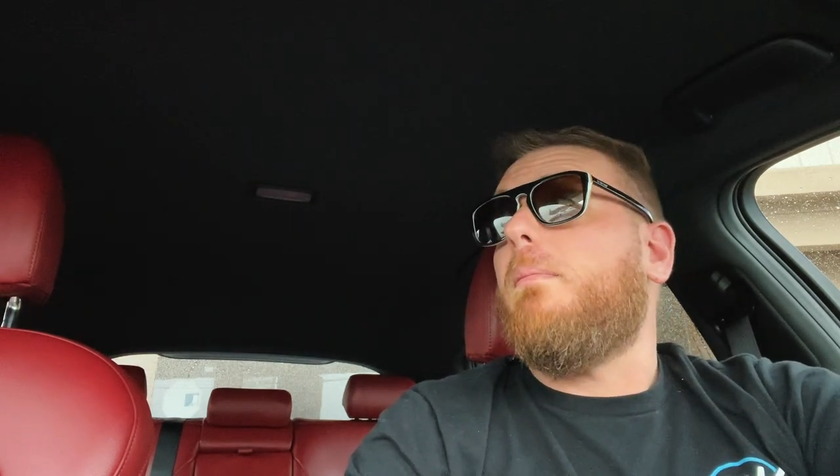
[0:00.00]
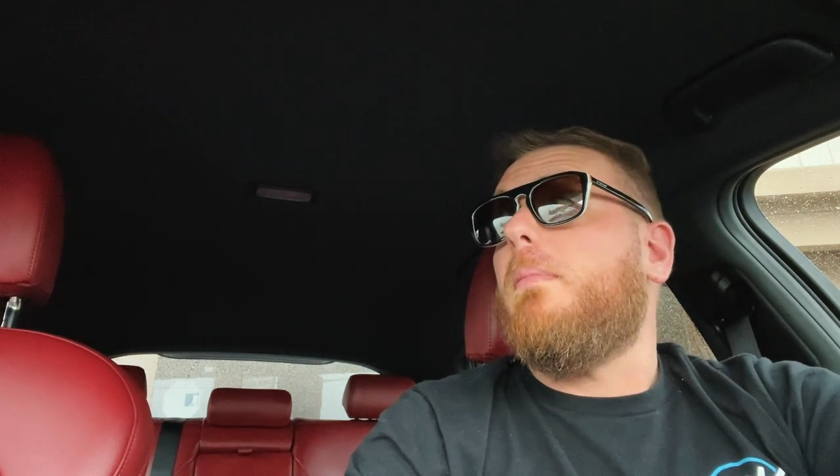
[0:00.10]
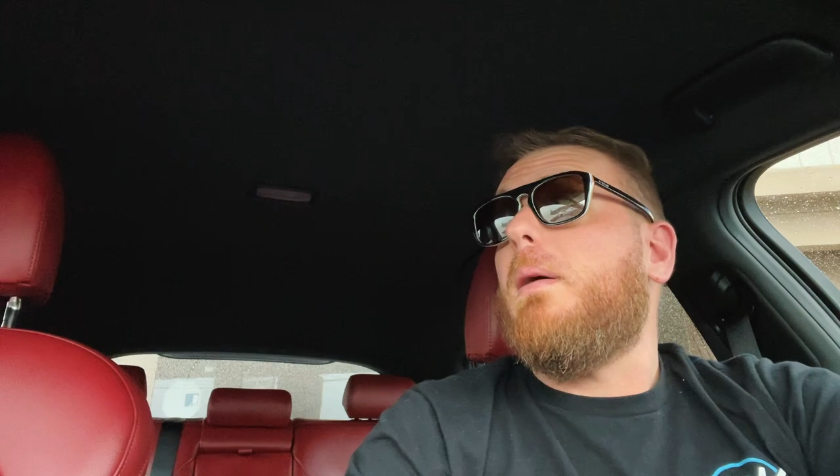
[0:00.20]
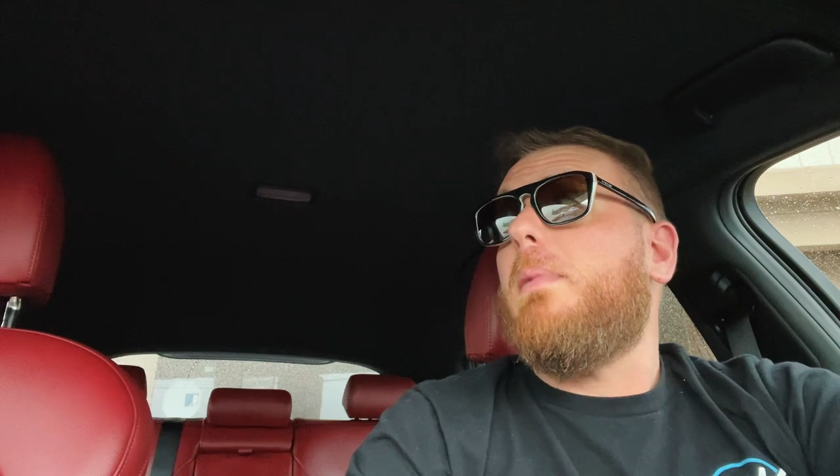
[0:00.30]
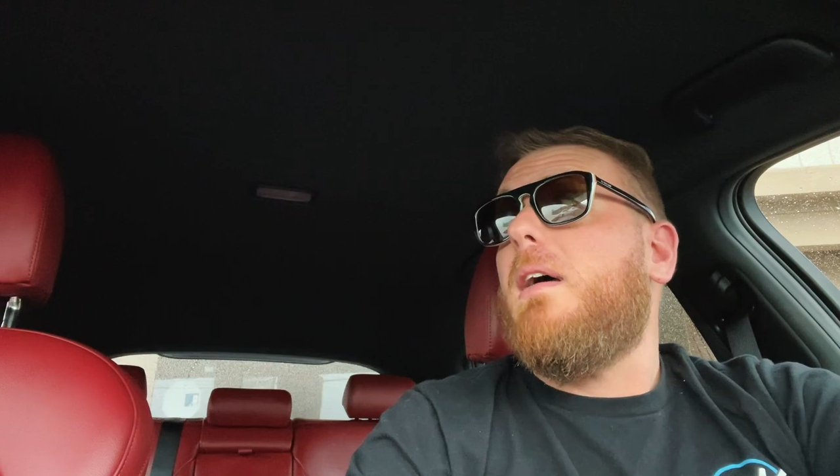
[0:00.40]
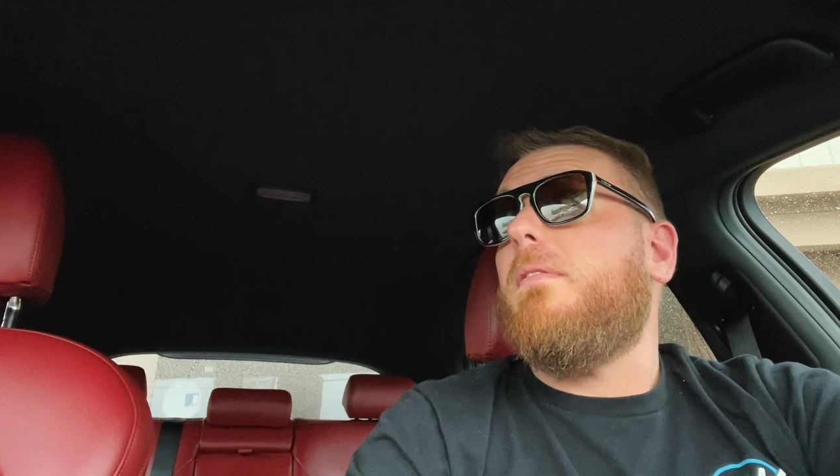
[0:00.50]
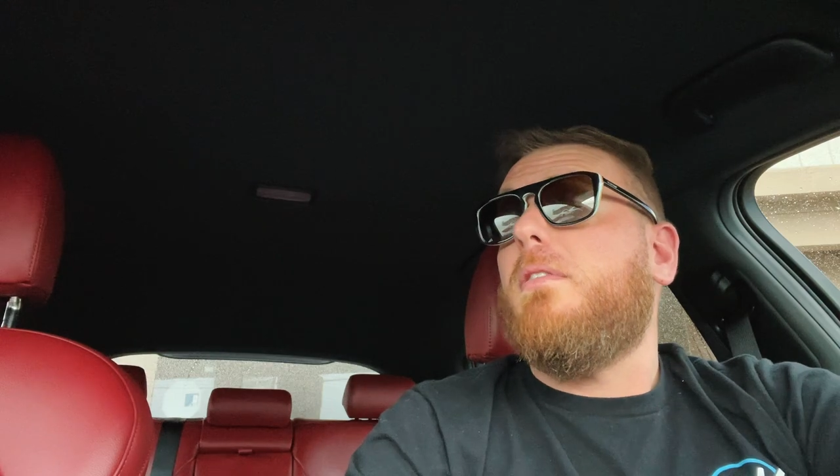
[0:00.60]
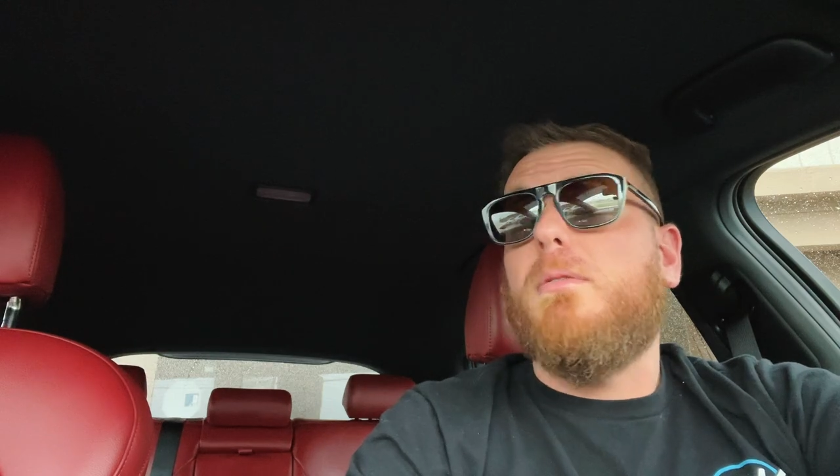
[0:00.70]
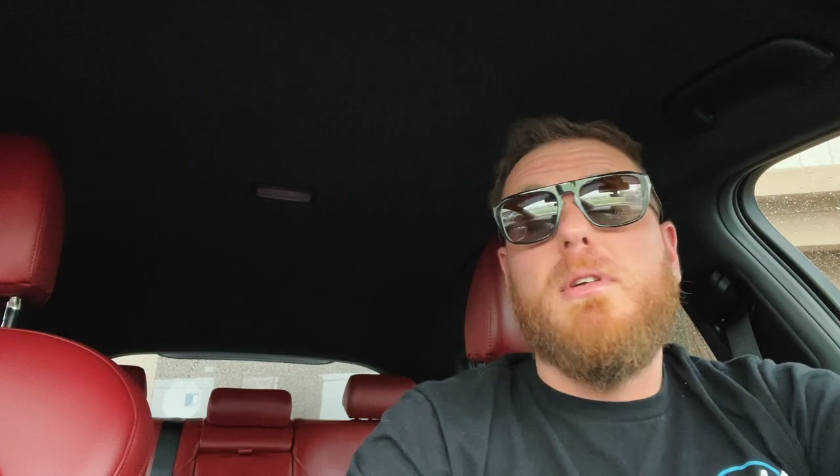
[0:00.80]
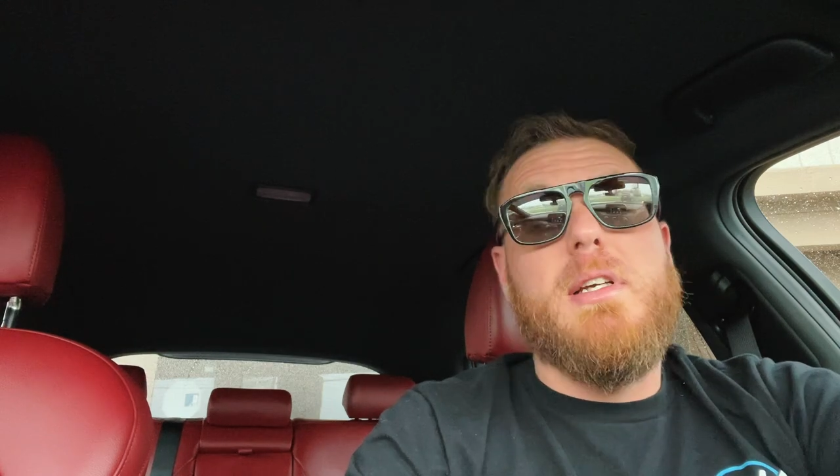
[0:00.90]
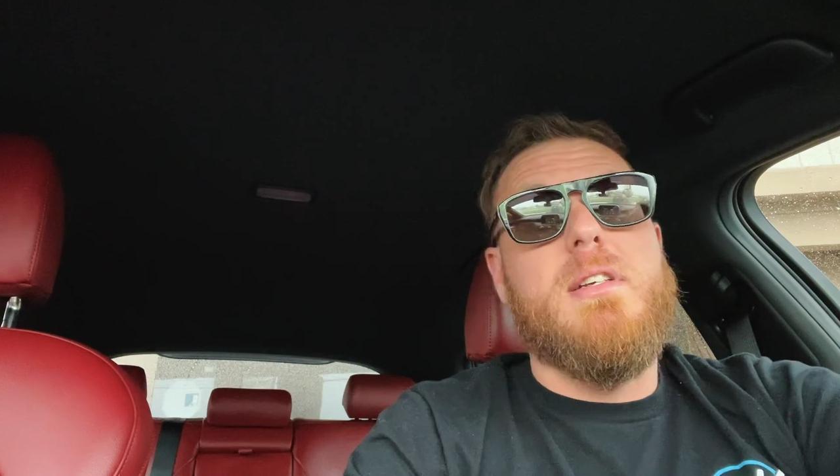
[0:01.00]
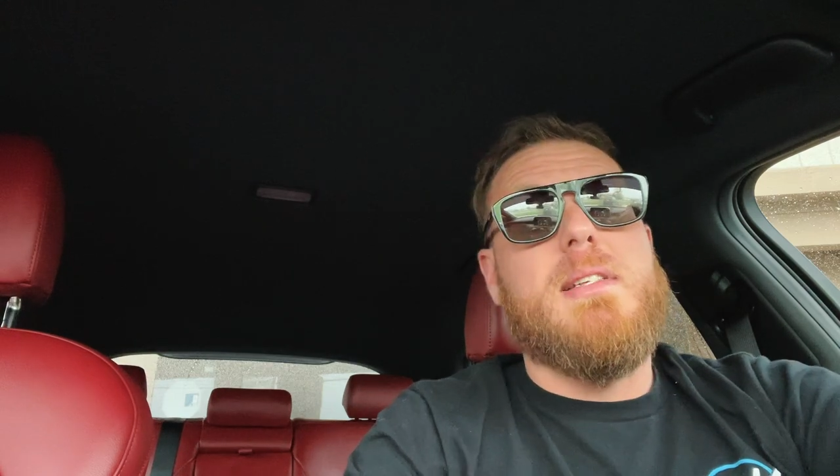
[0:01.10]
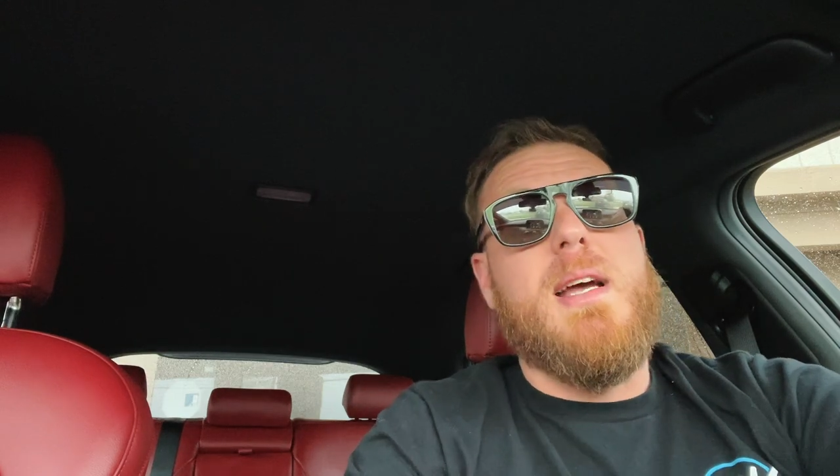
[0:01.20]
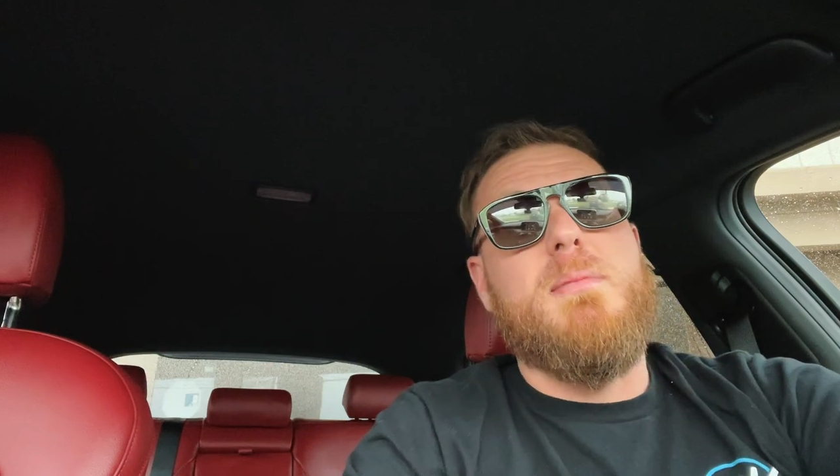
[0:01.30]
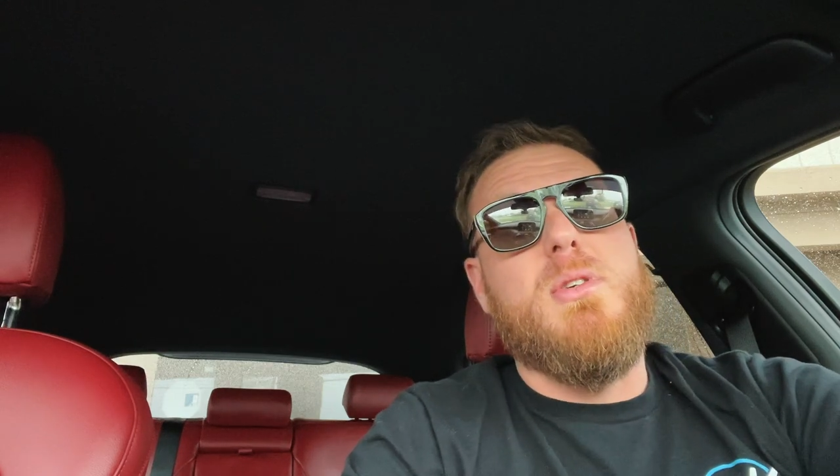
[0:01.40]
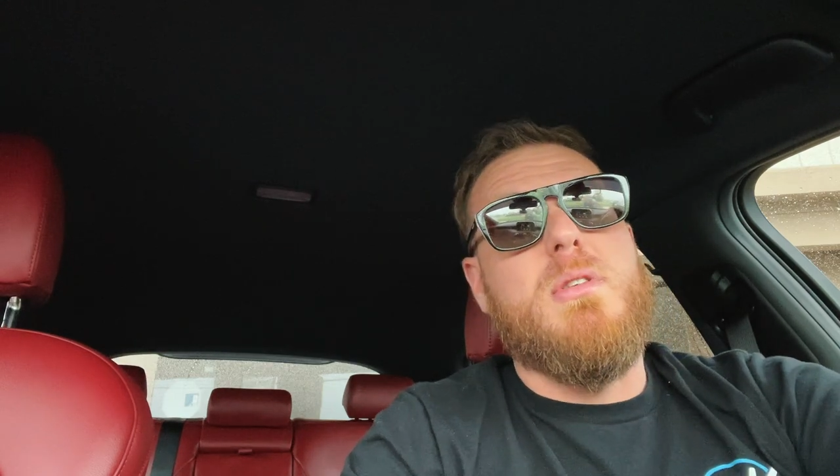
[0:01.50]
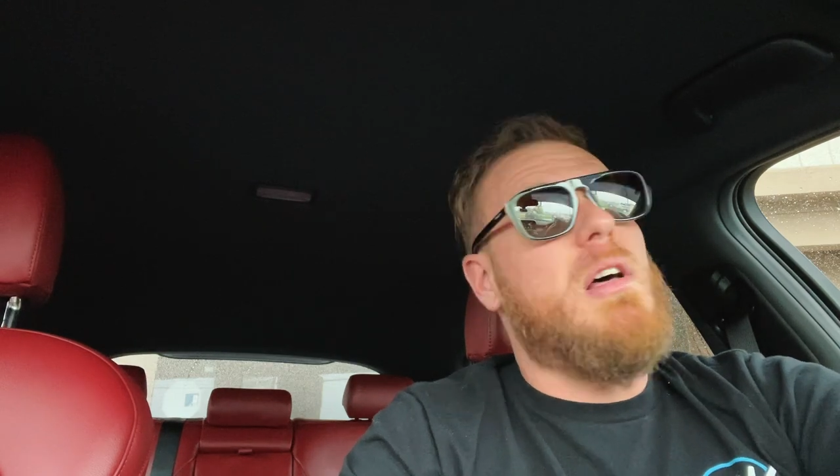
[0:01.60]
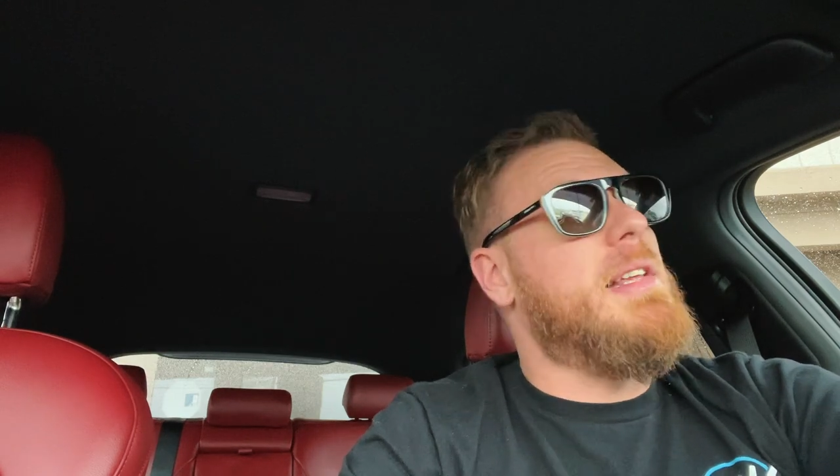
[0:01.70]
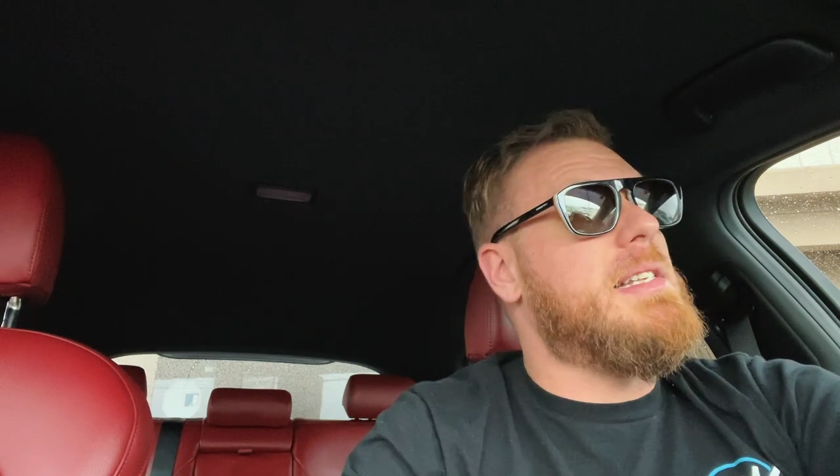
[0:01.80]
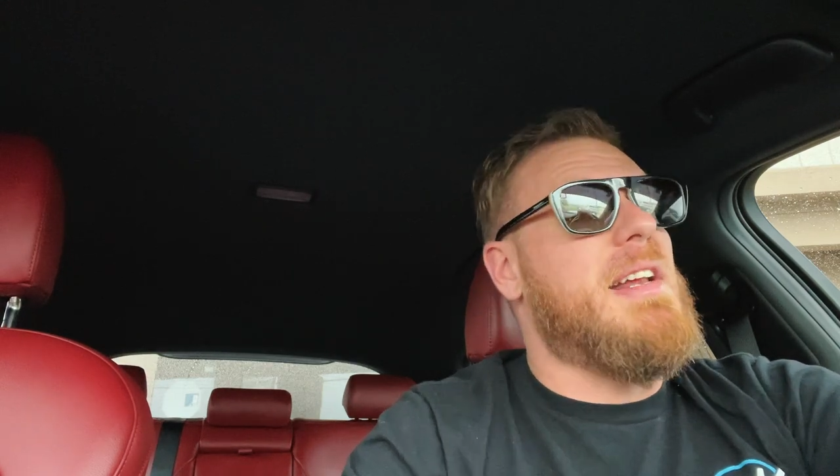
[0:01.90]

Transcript: I'm, I'm having a really good time doing all this,